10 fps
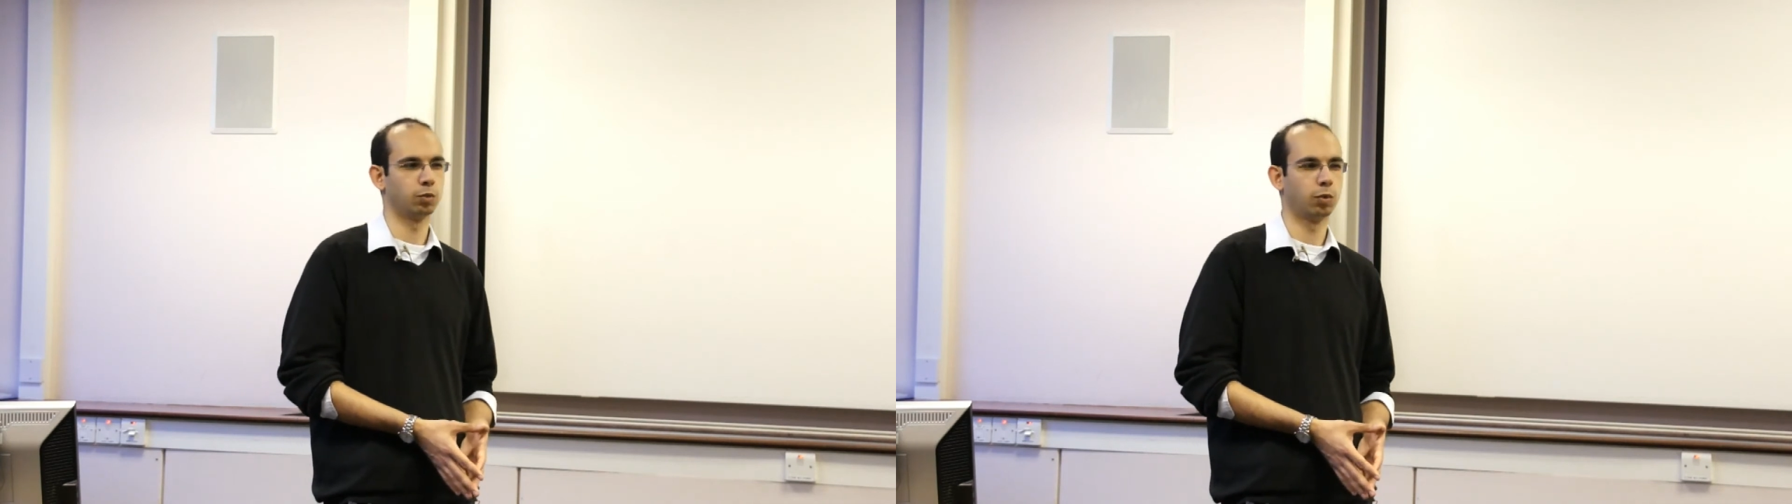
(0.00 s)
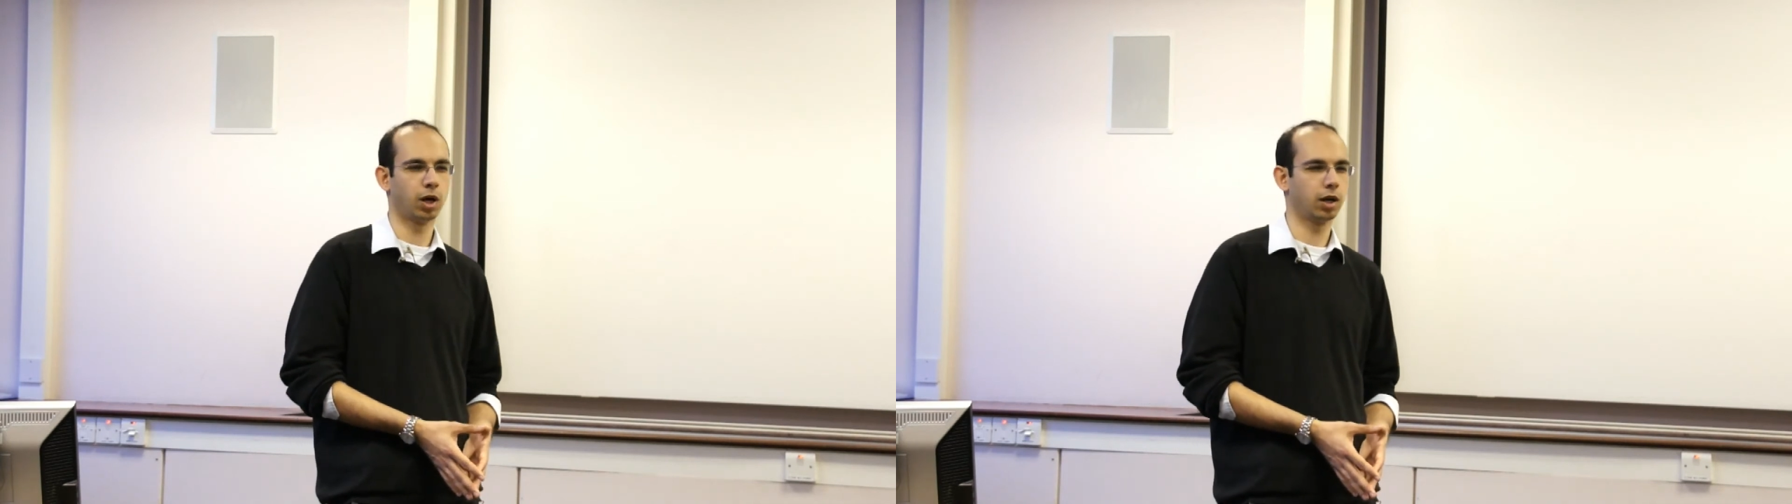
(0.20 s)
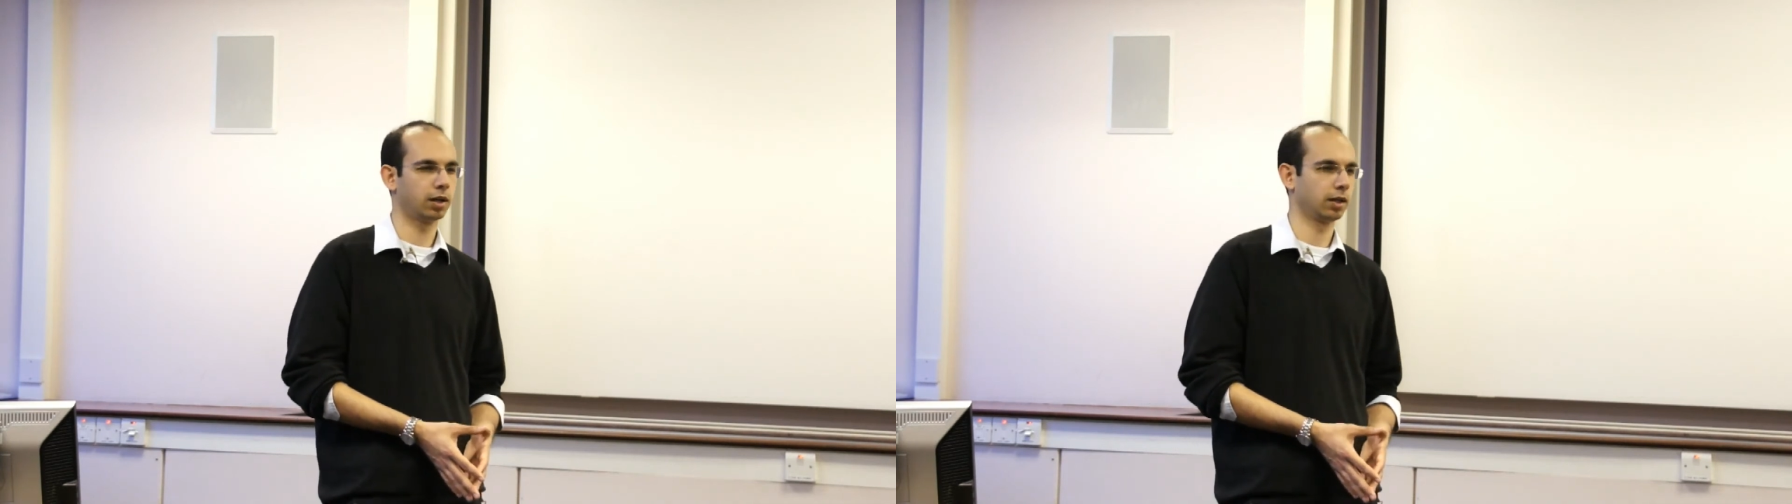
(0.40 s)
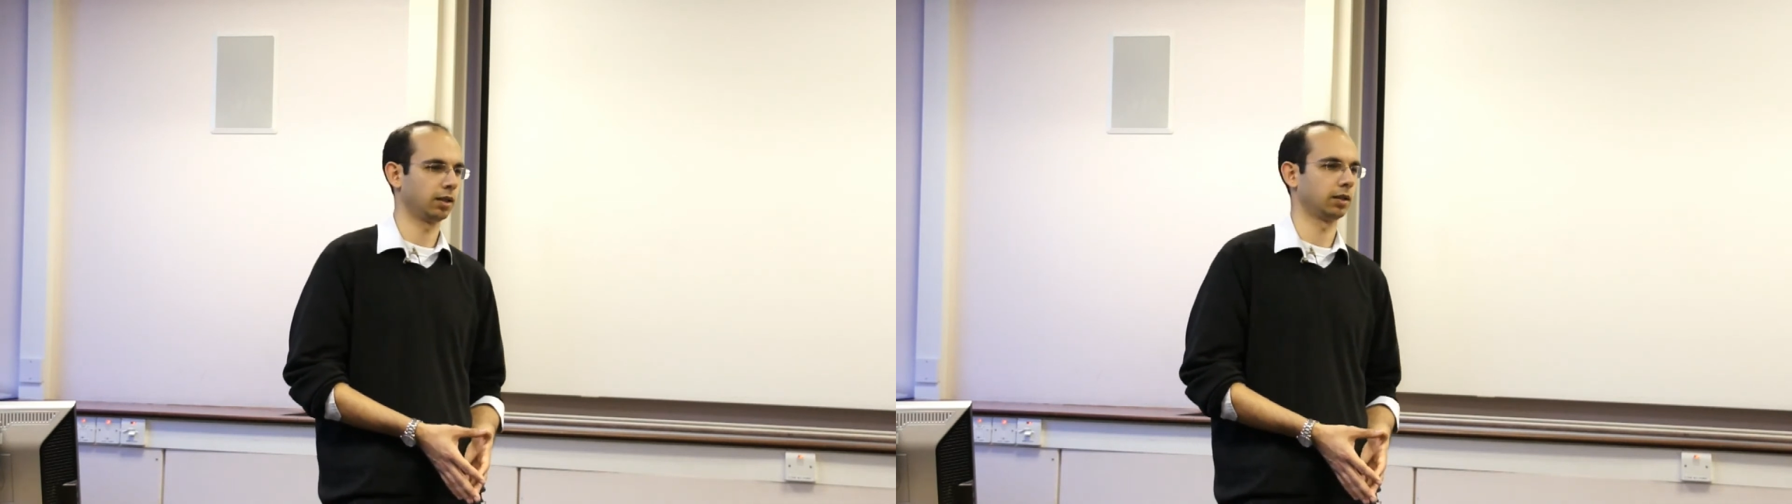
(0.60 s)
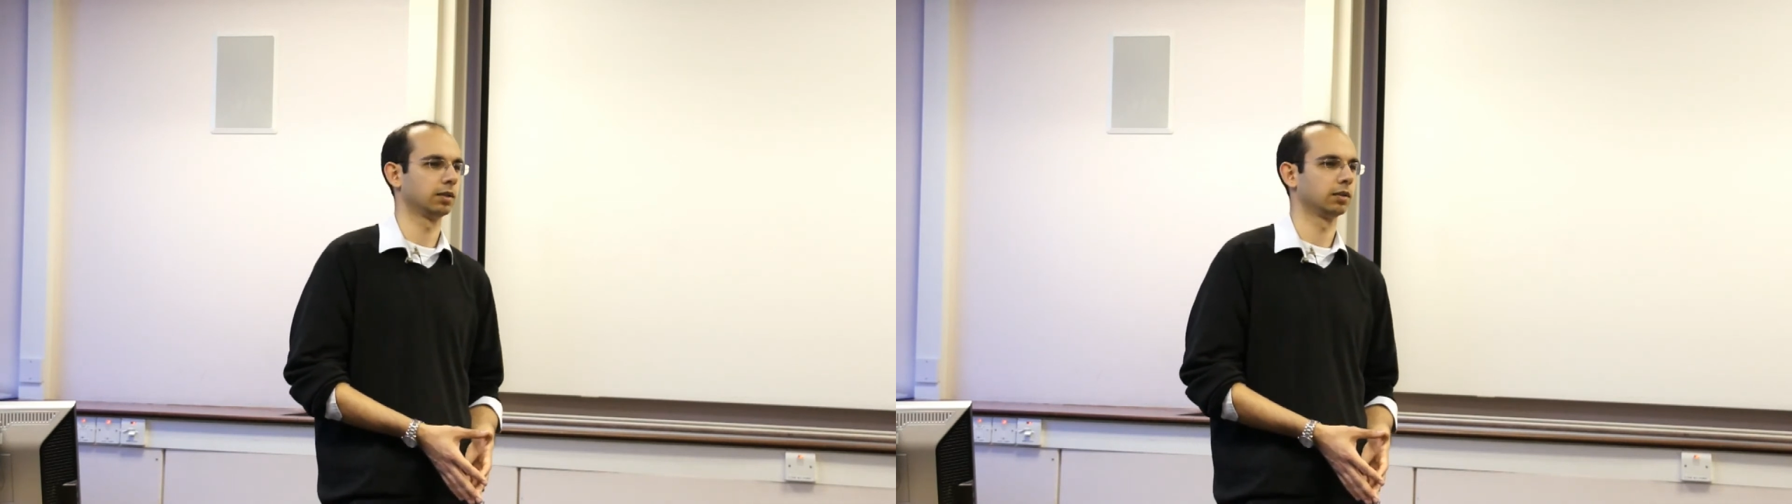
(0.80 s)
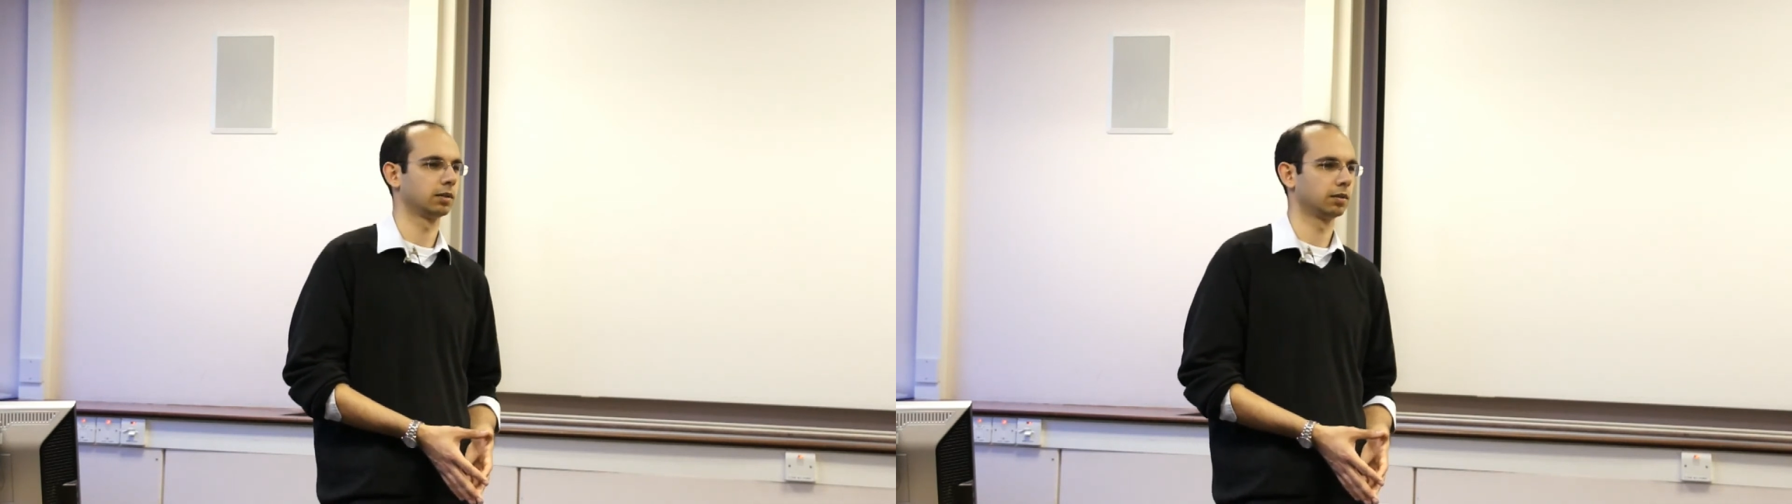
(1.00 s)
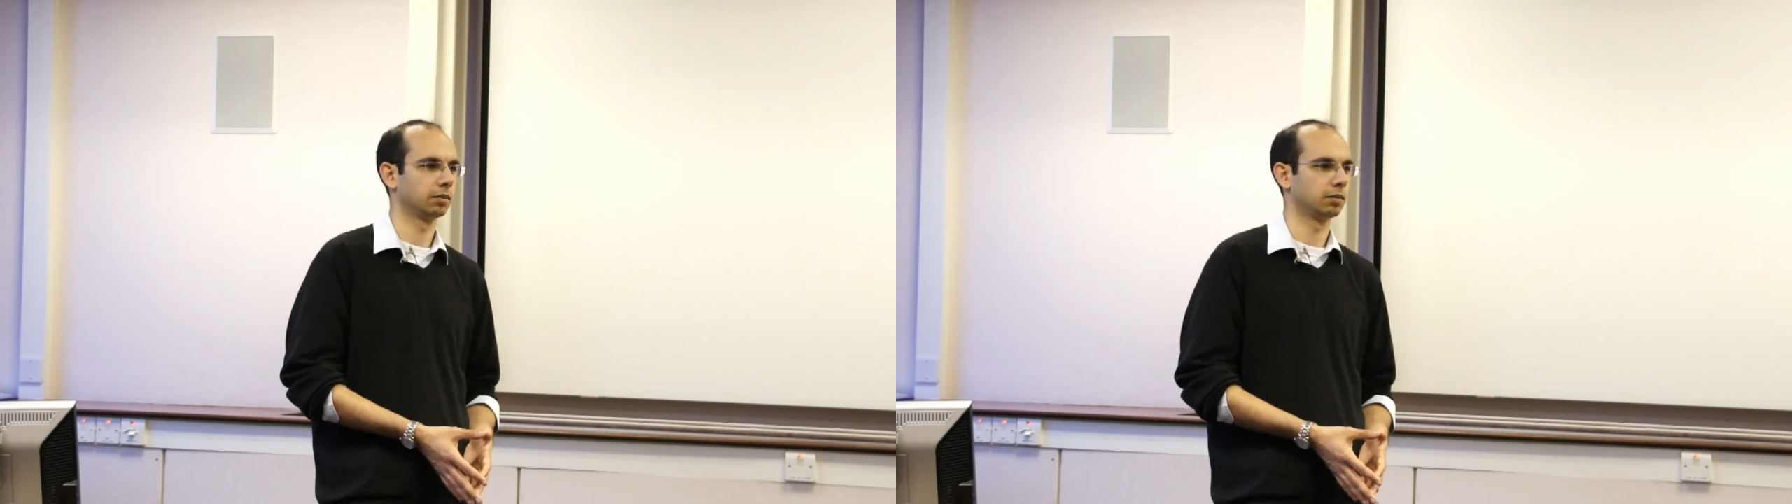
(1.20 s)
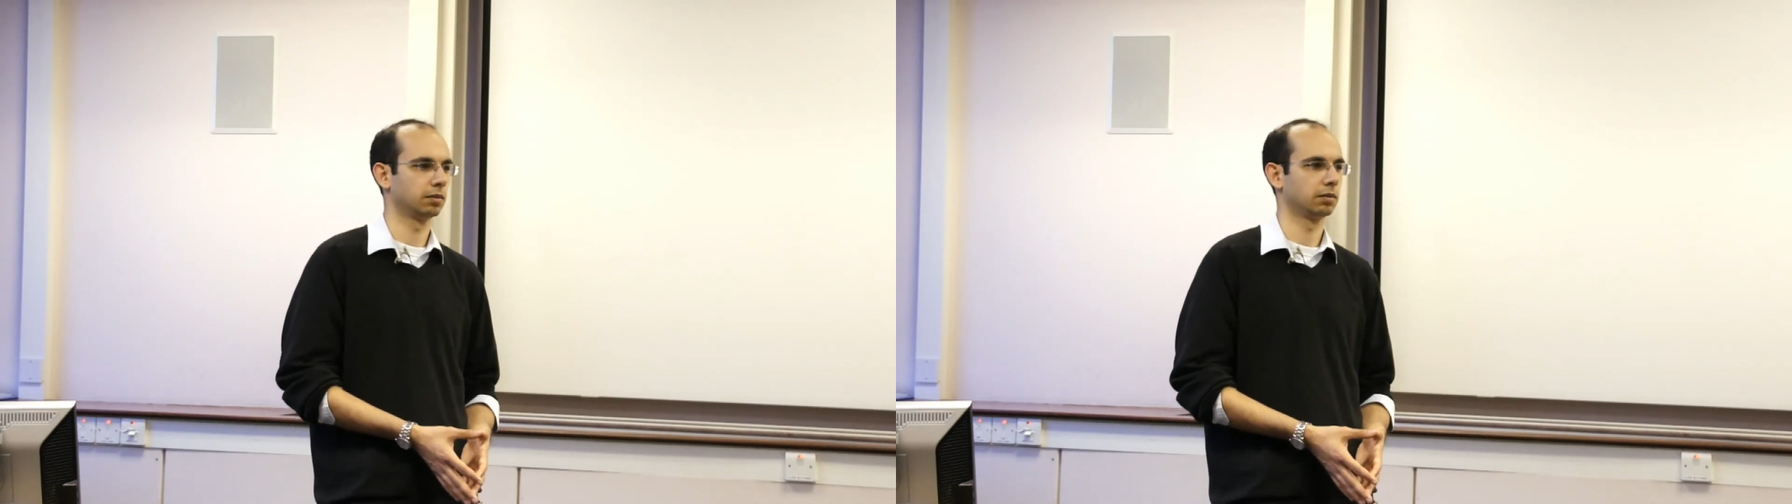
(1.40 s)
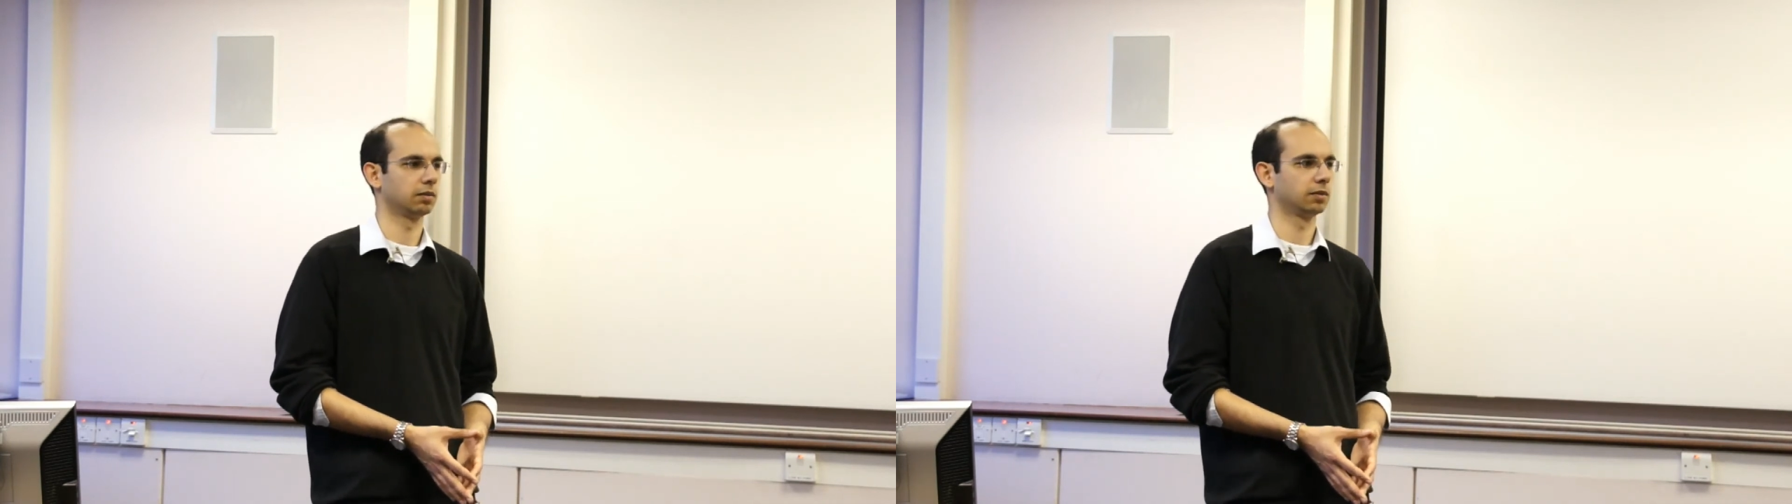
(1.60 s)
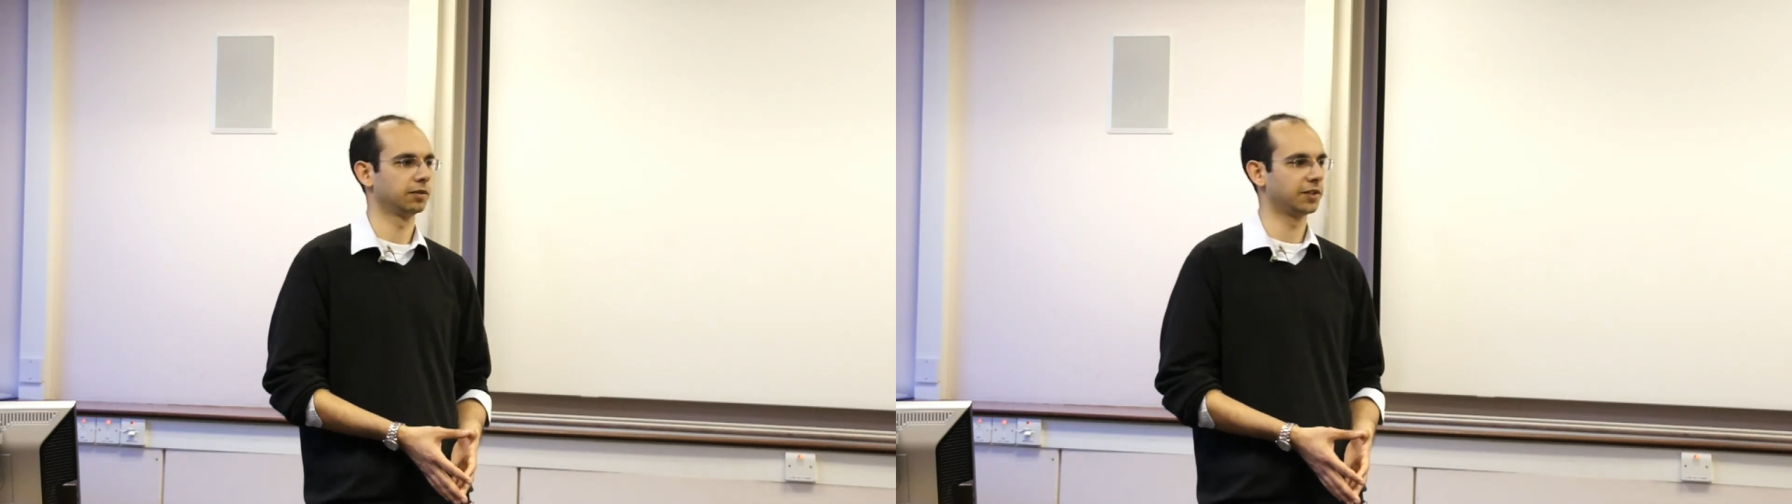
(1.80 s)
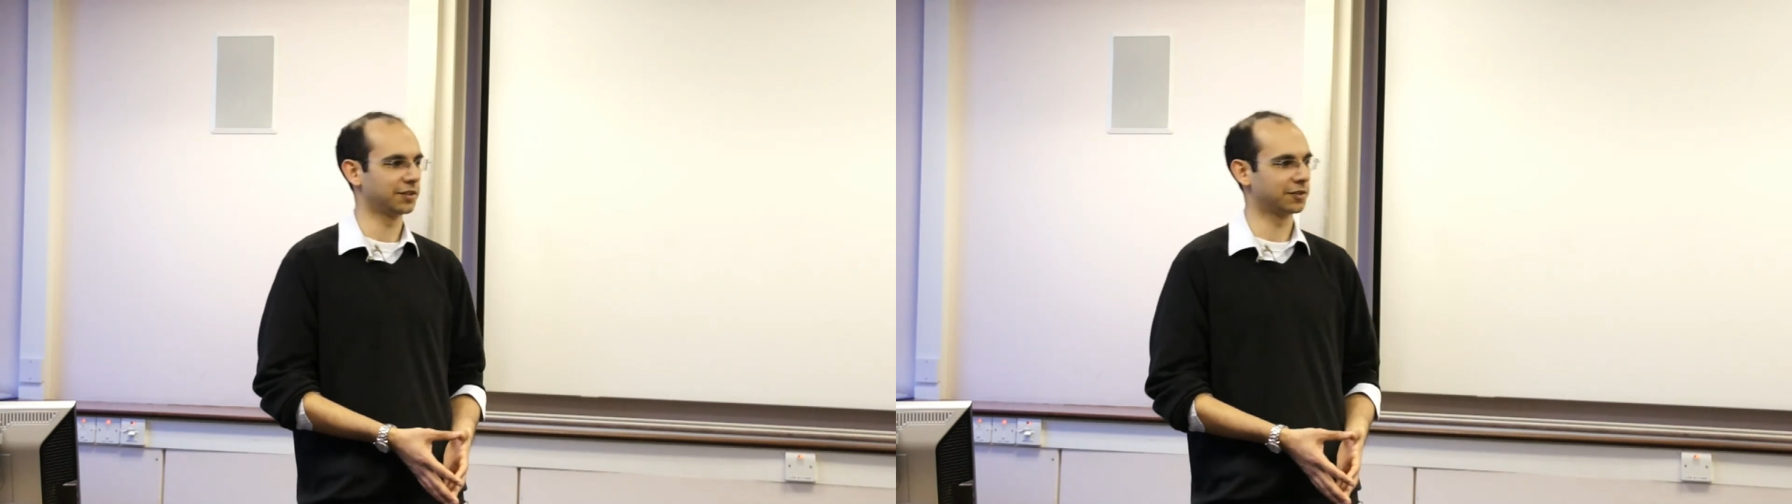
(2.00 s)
why this